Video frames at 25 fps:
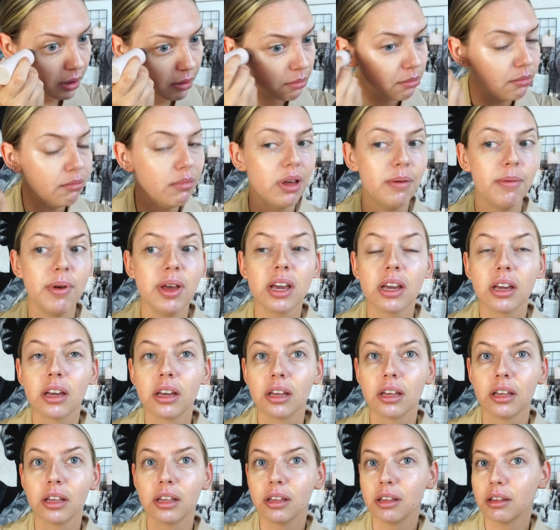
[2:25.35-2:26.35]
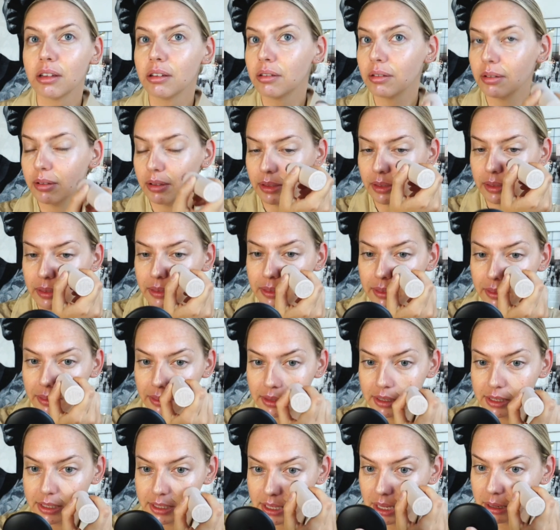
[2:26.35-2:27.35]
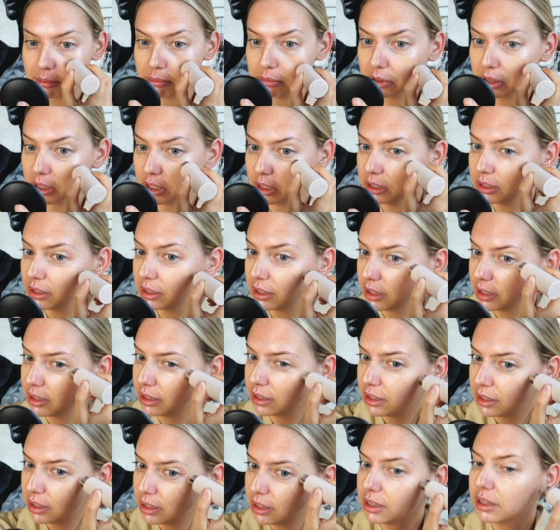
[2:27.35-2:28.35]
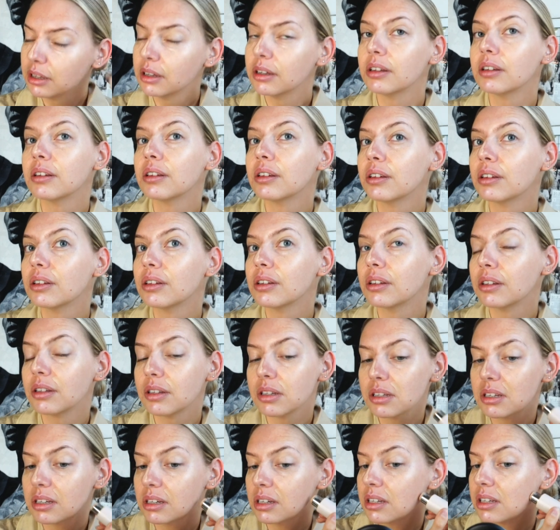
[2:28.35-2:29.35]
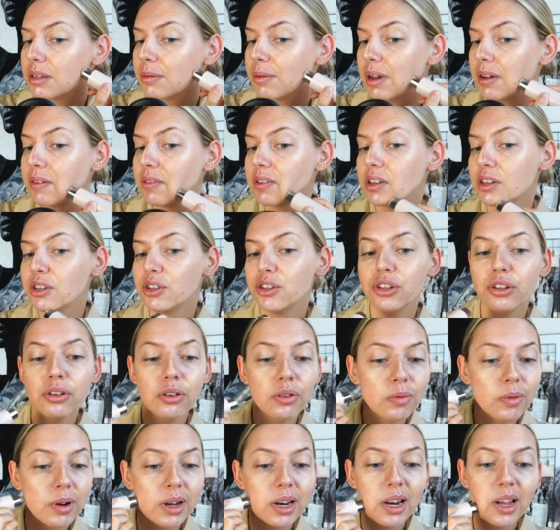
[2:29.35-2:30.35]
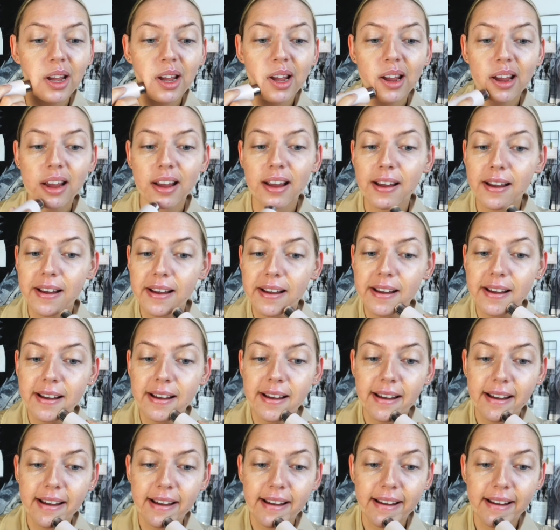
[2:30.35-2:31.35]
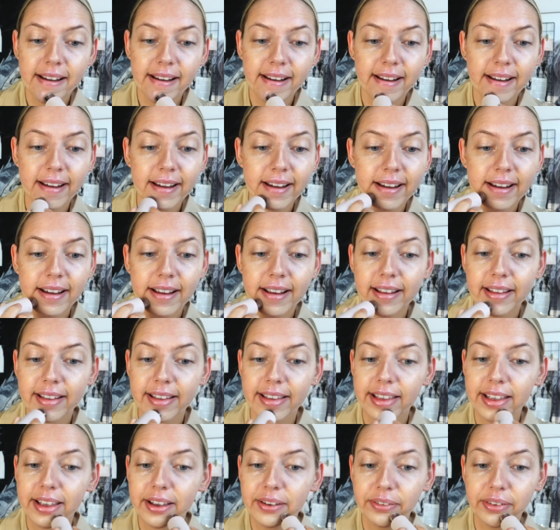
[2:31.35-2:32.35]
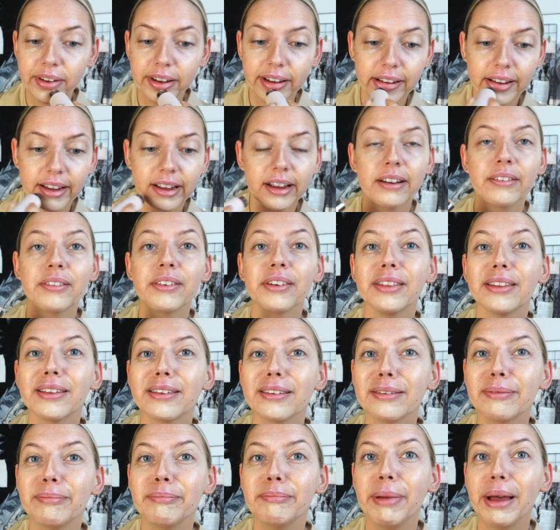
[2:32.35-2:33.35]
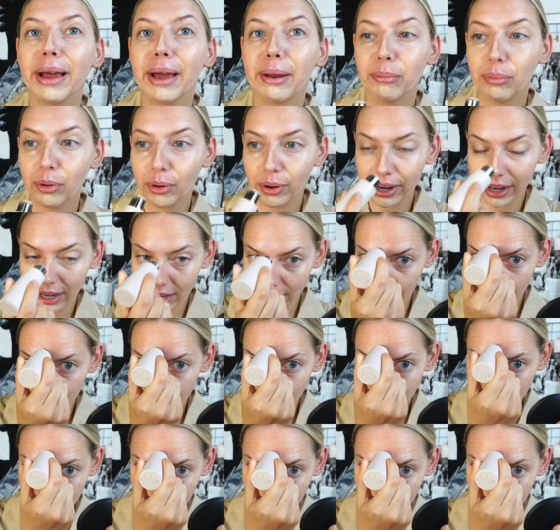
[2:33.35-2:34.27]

mimic the same look because I'm having a June wedding. Let's see if we can cover this bad boy up.